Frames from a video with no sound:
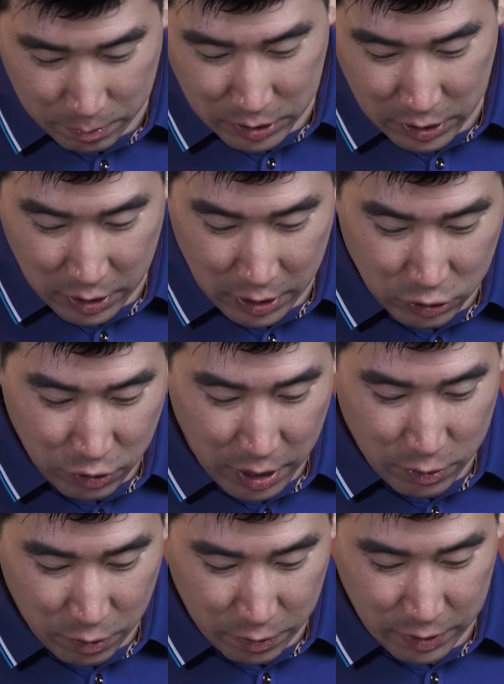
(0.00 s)
I'm just going to try
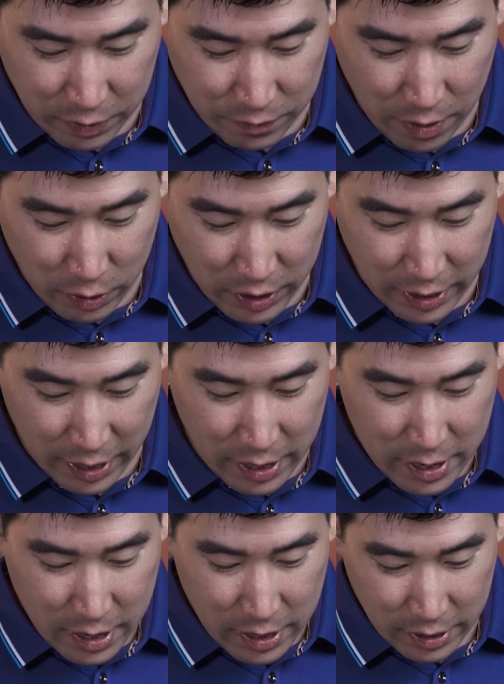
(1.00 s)
and do this fold
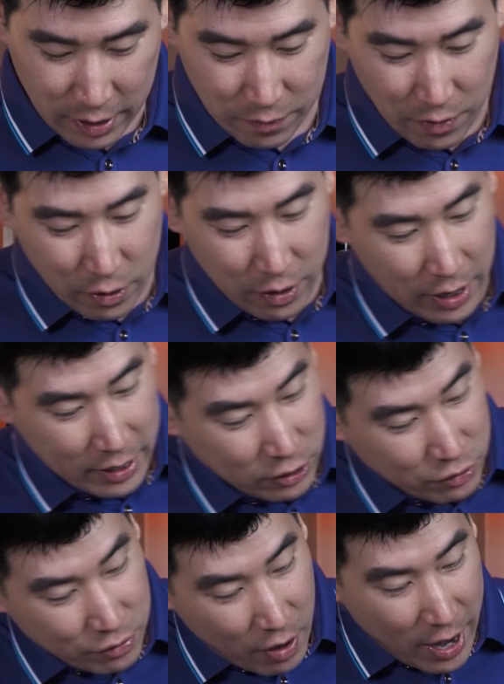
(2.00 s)
here. You can fold it like a
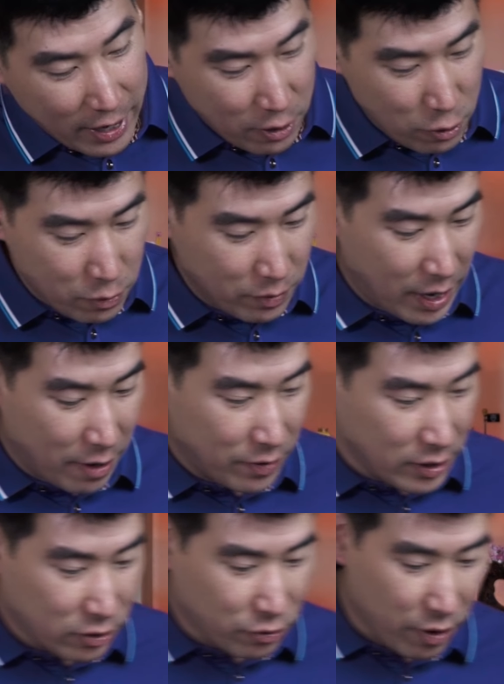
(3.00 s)
triangle. Now
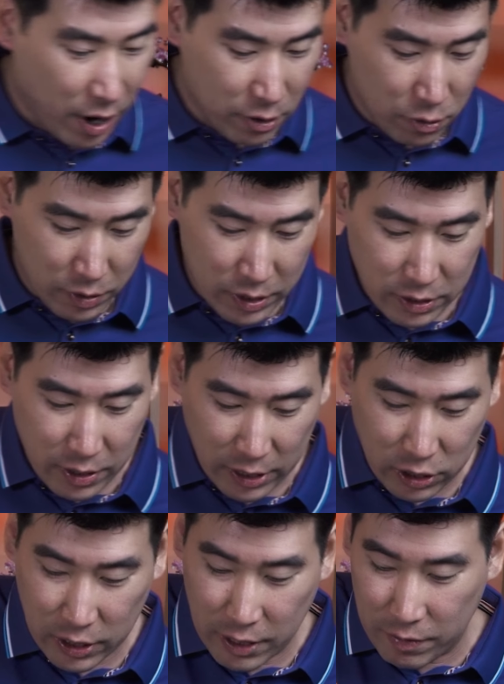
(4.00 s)
this triangle is to
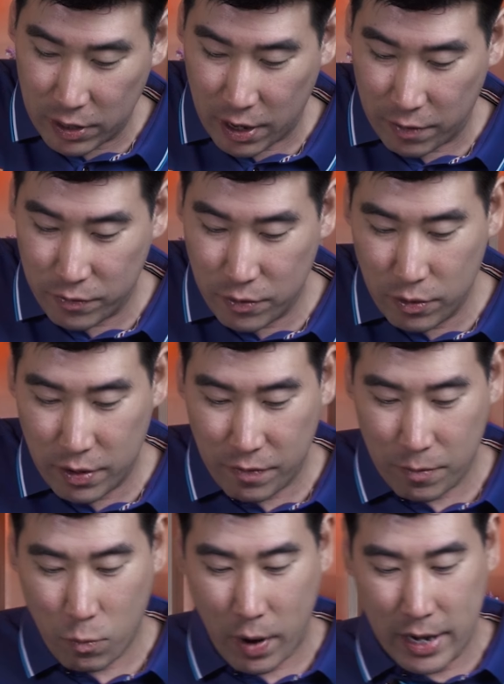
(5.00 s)
actually give it a few
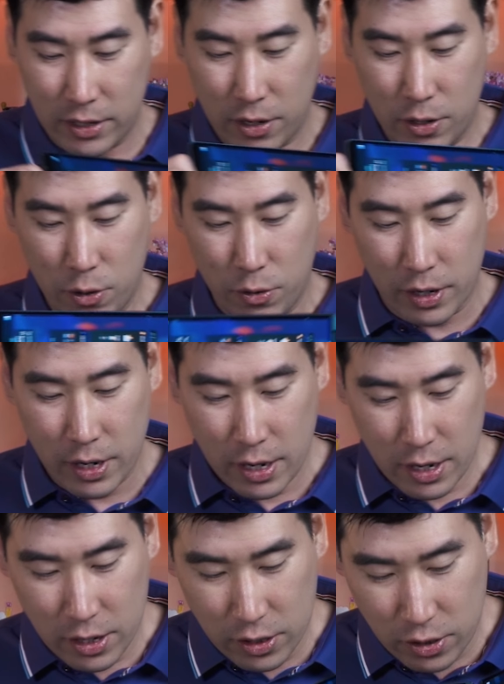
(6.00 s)
different ways to do
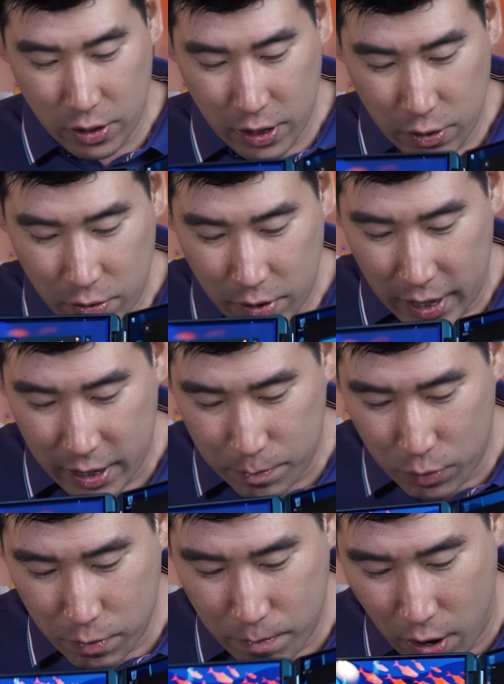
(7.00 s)
it. So you can do it like a
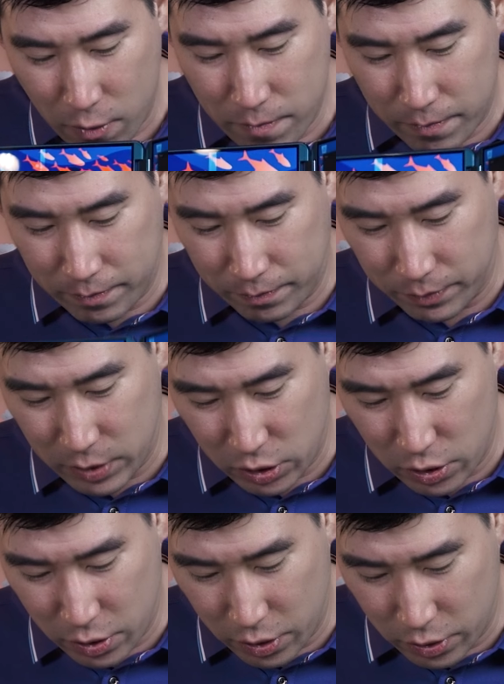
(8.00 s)
book mode, just